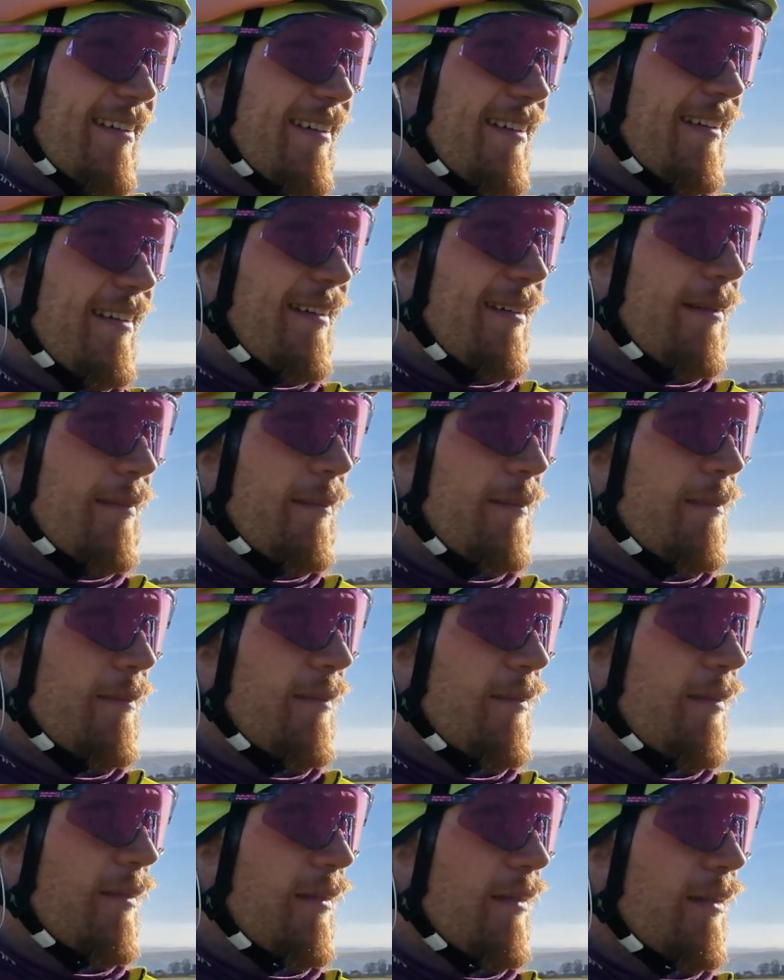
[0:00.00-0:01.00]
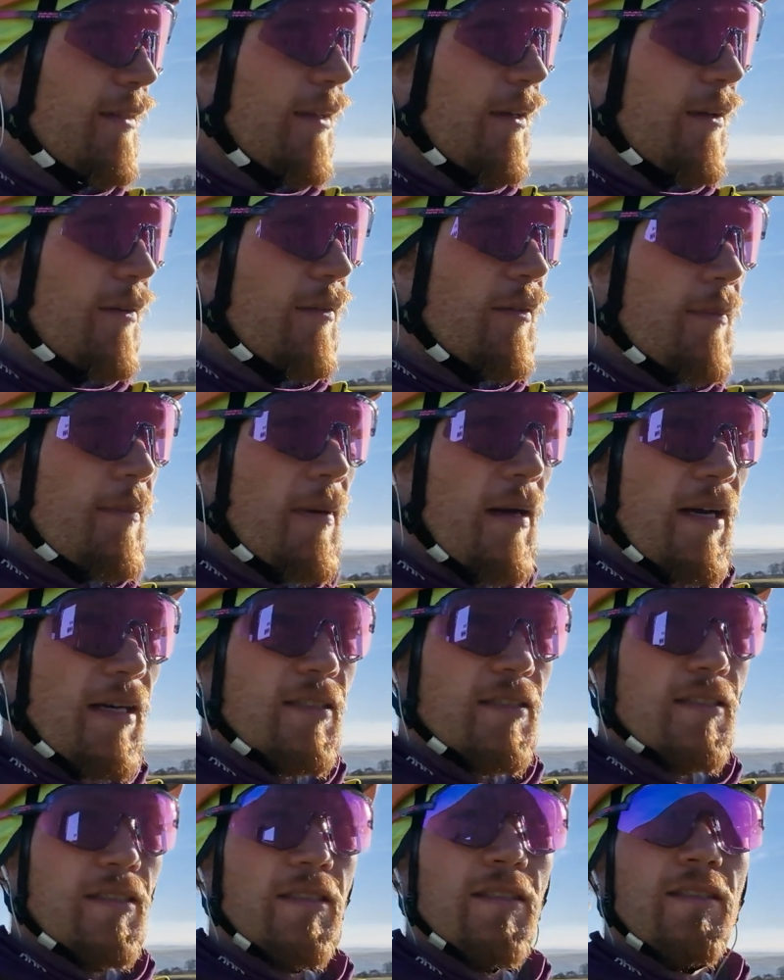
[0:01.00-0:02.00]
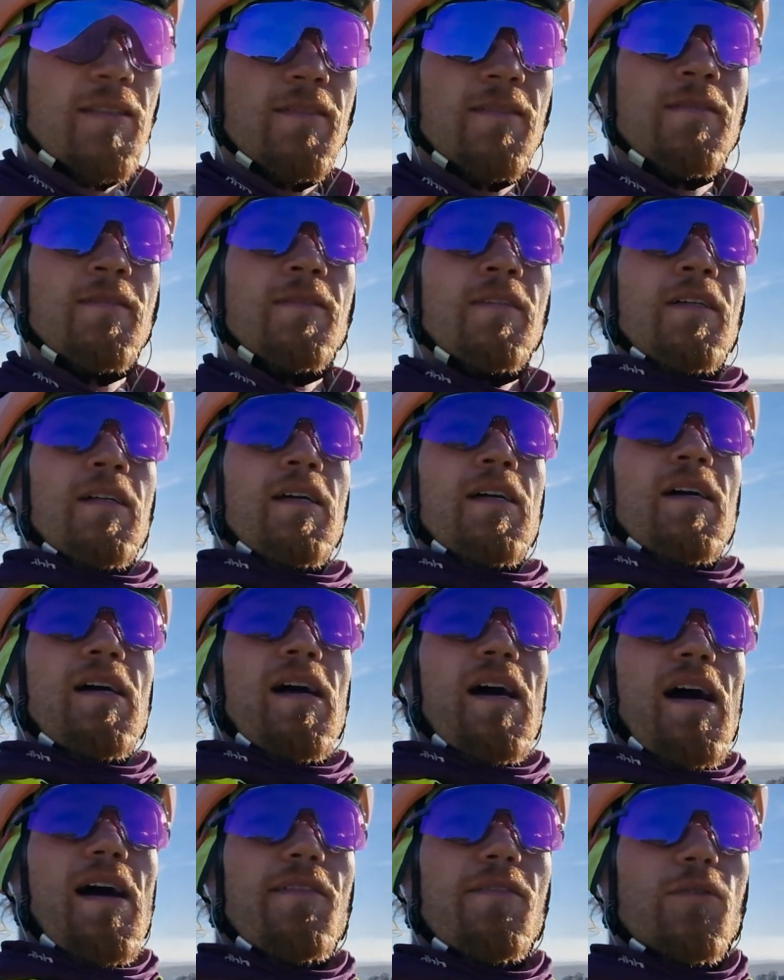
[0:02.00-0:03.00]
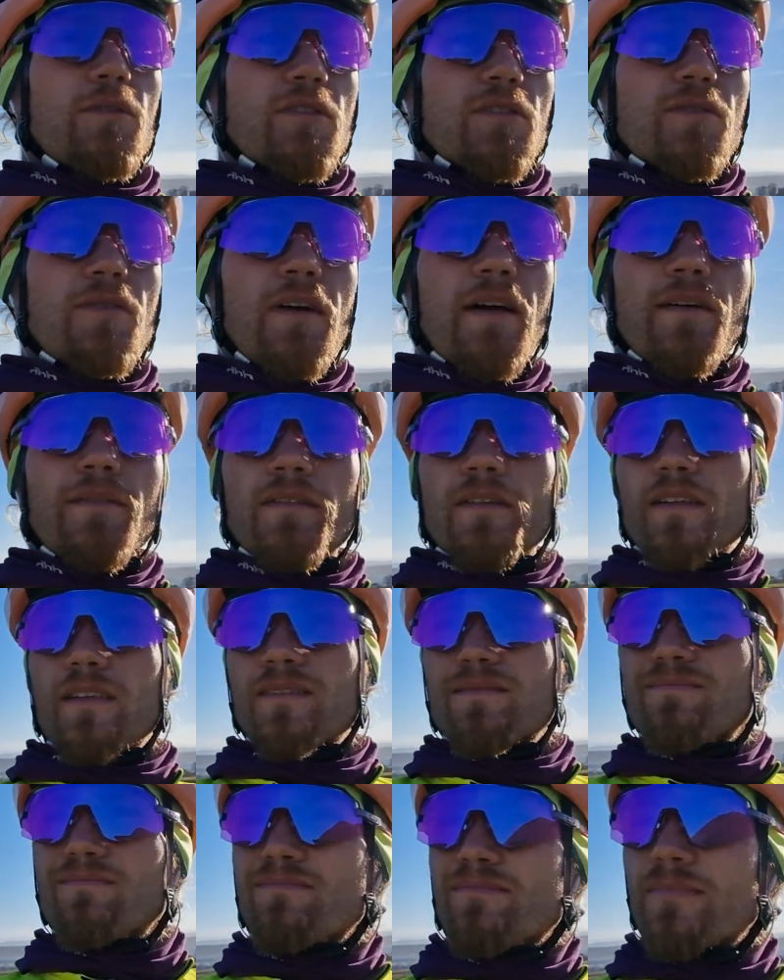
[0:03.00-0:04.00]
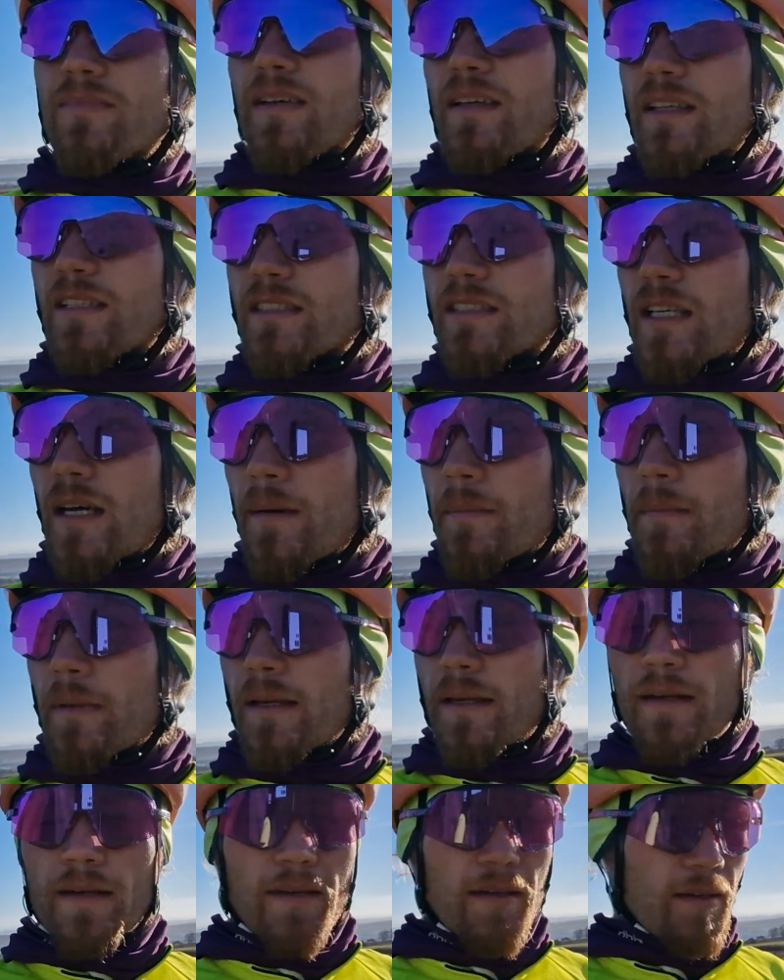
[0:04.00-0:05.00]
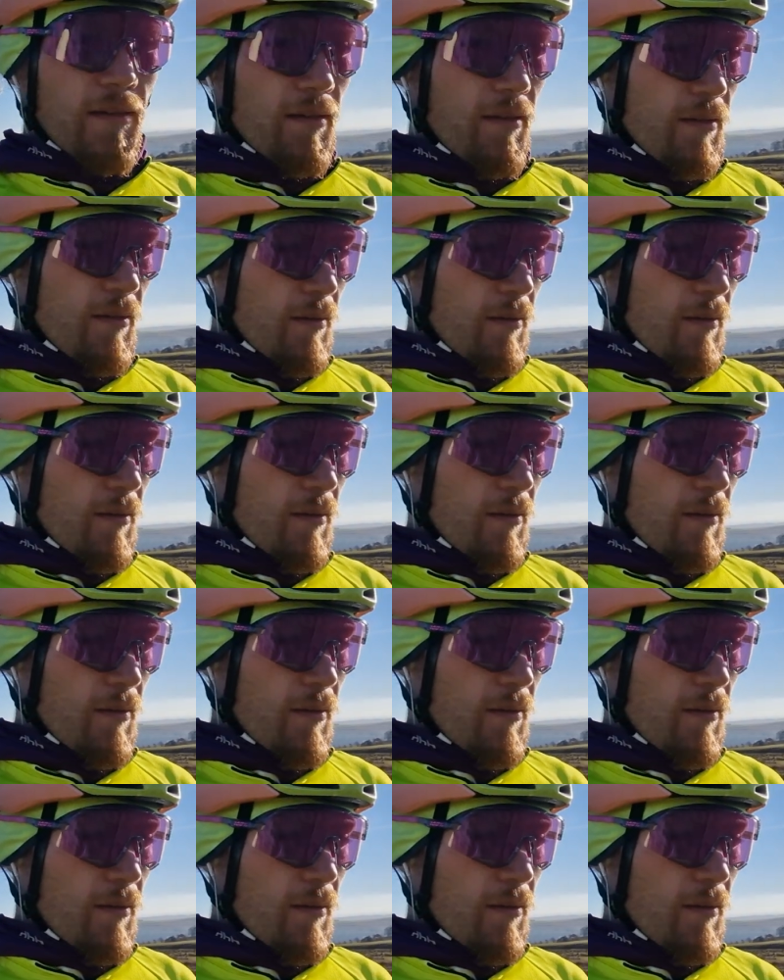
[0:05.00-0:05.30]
In the past, I've always found that this time of year,